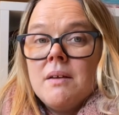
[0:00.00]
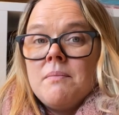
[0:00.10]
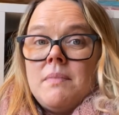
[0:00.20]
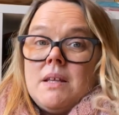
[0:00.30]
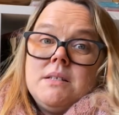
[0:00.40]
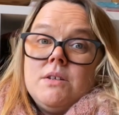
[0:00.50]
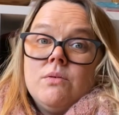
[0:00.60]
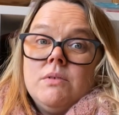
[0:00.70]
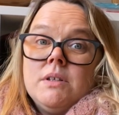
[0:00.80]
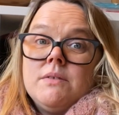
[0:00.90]
That's the
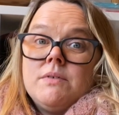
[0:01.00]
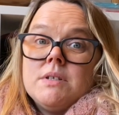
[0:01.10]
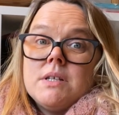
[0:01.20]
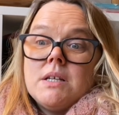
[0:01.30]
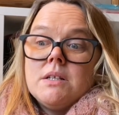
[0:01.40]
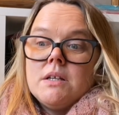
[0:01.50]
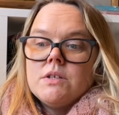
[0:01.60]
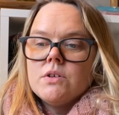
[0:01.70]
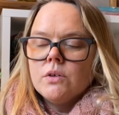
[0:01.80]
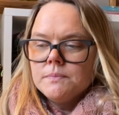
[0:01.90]
only difference actually.
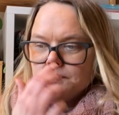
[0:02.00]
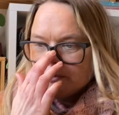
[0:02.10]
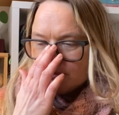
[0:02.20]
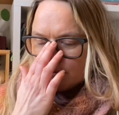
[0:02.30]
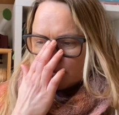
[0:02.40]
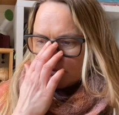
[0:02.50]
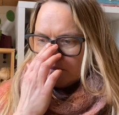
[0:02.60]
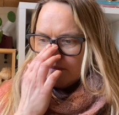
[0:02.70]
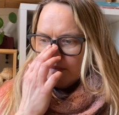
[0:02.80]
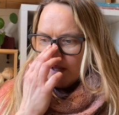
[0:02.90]
So
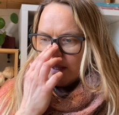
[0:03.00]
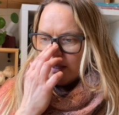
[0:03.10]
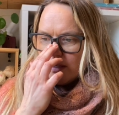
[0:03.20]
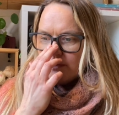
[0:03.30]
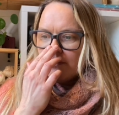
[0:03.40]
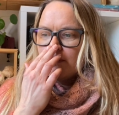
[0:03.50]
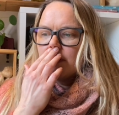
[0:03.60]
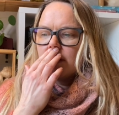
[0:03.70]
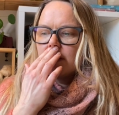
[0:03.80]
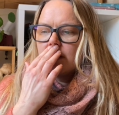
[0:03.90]
if
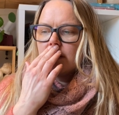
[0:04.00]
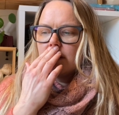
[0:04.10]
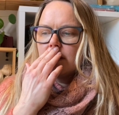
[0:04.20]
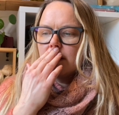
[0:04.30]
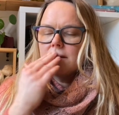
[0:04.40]
I